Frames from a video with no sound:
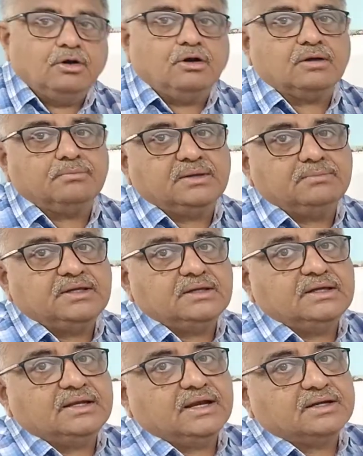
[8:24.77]
or may be
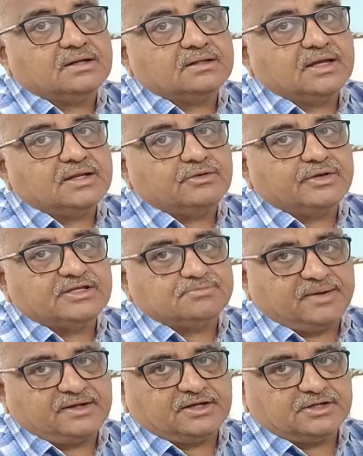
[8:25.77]
greater than your
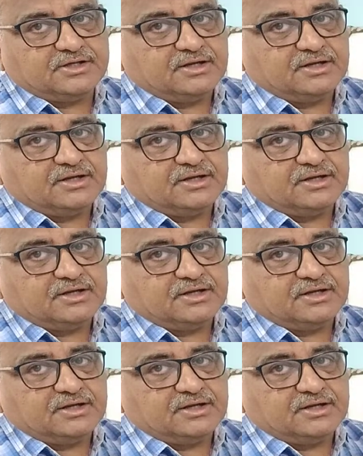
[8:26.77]
expectation,